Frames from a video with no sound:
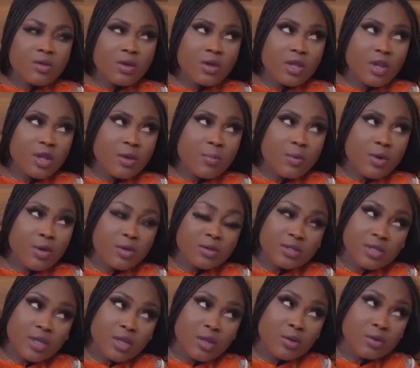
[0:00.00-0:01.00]
Talking
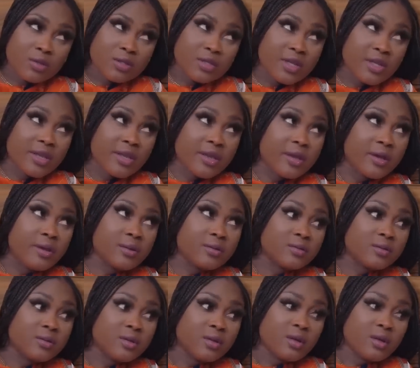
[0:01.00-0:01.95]
about a long day here. Yeah.